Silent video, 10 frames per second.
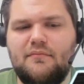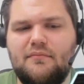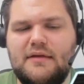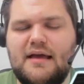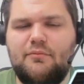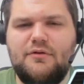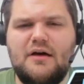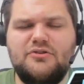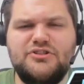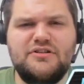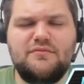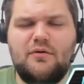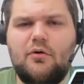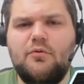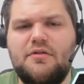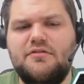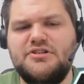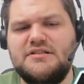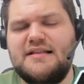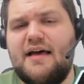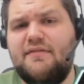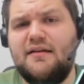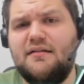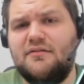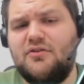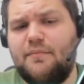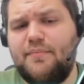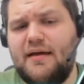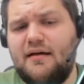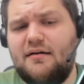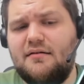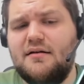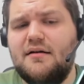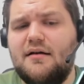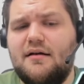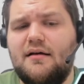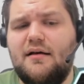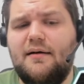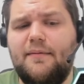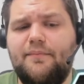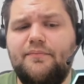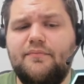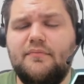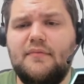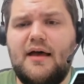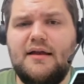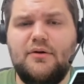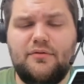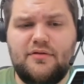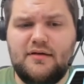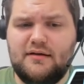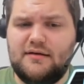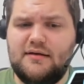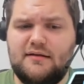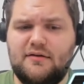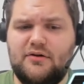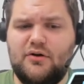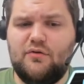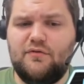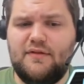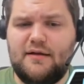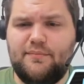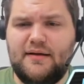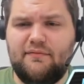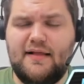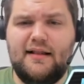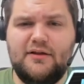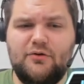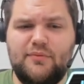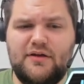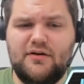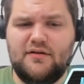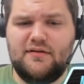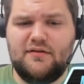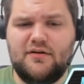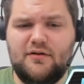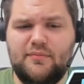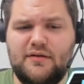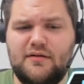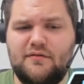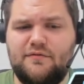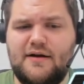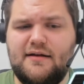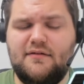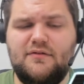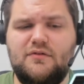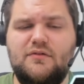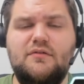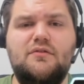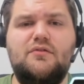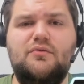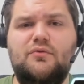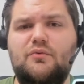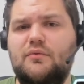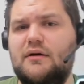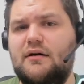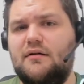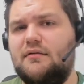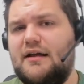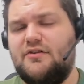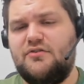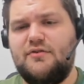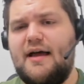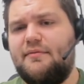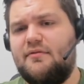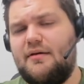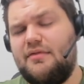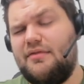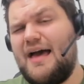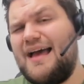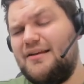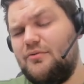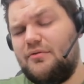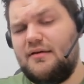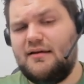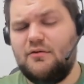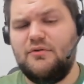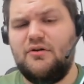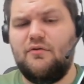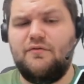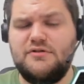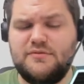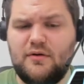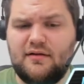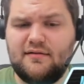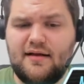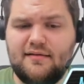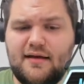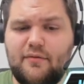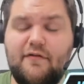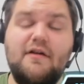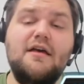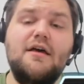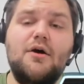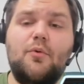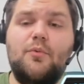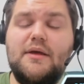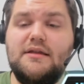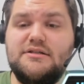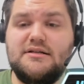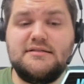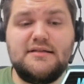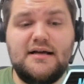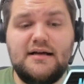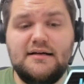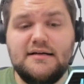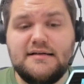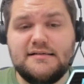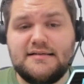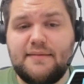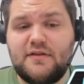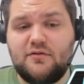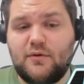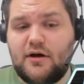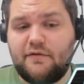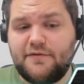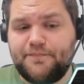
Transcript: yeah, without just or with just having top pair, um, I don't think he's gonna go for that big value because he's gonna be afraid to get trapped. So I do think he would go for a smaller sizing. However, we just snap this one off.